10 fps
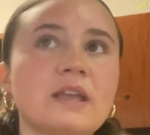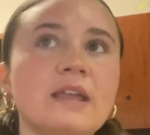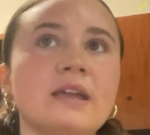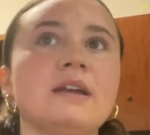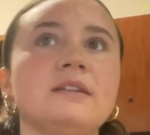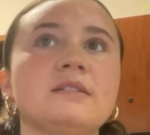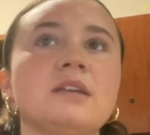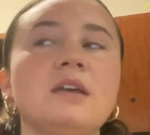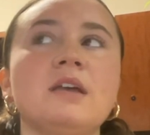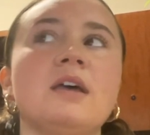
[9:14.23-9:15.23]
and
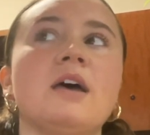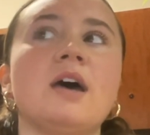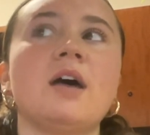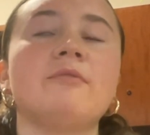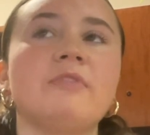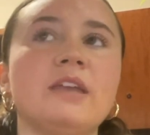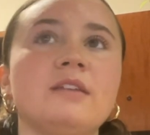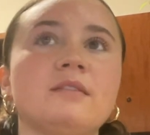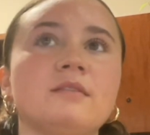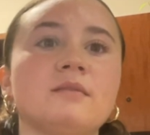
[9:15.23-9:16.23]
event
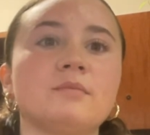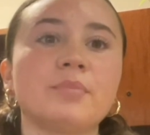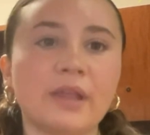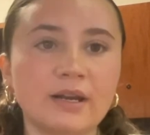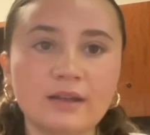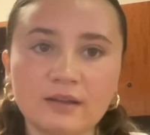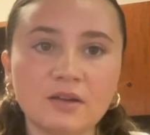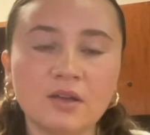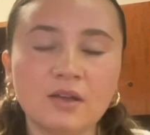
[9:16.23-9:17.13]
planning.